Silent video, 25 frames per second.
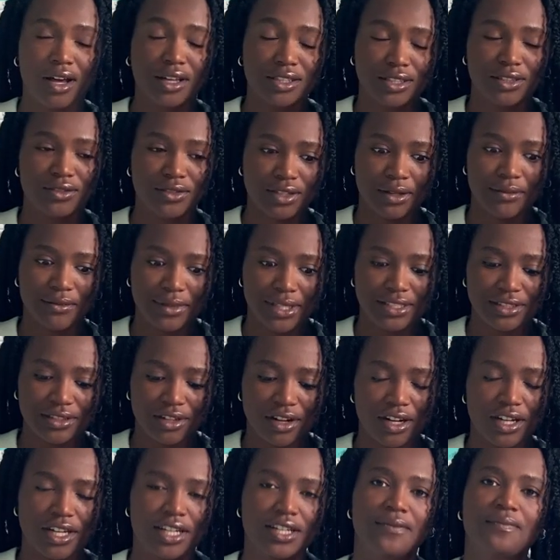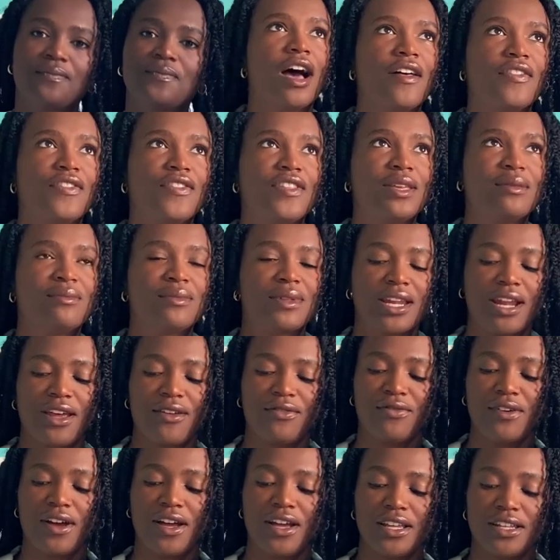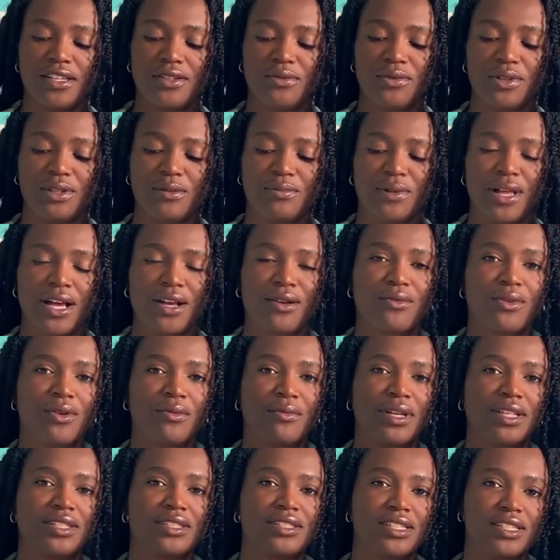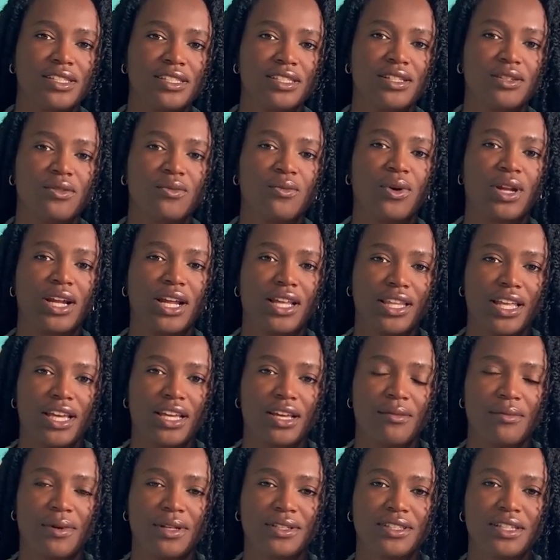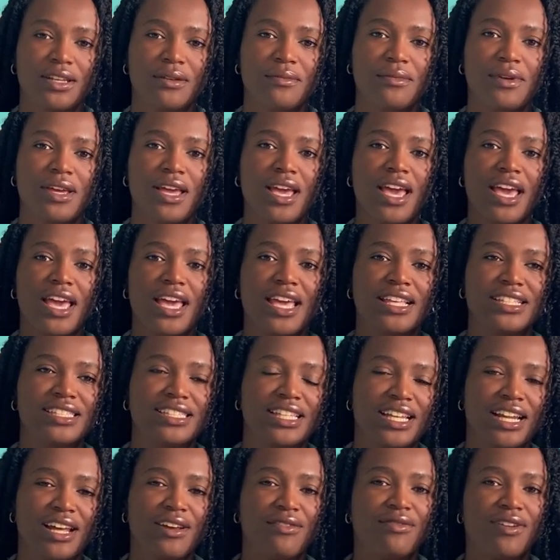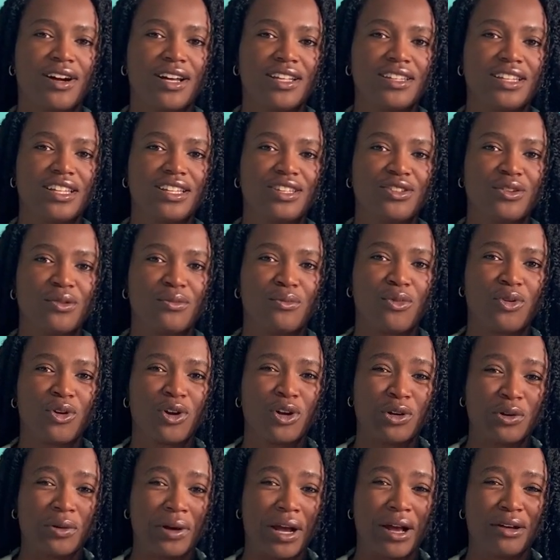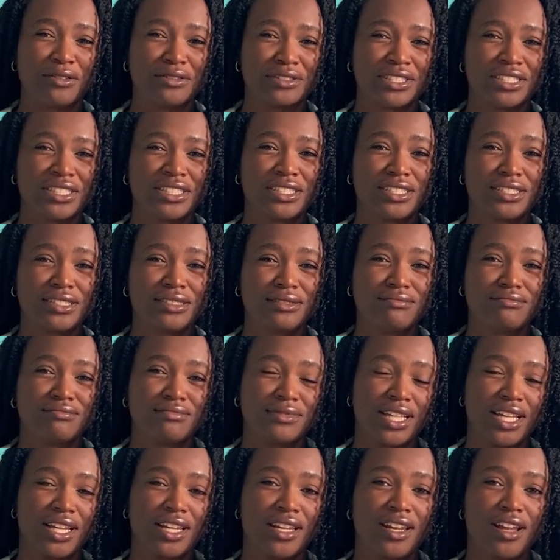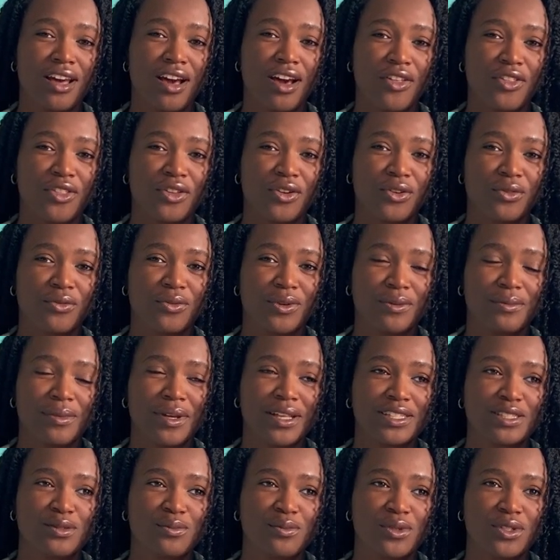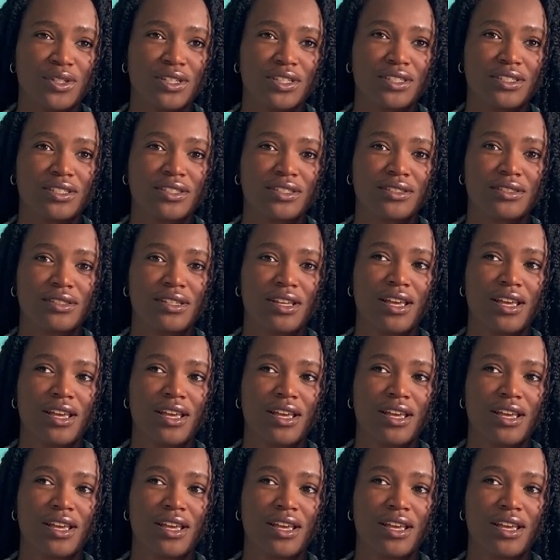Don't get me started. A theme that I find with black romances and what I like about them is that I find that they're more grounded than other romance books,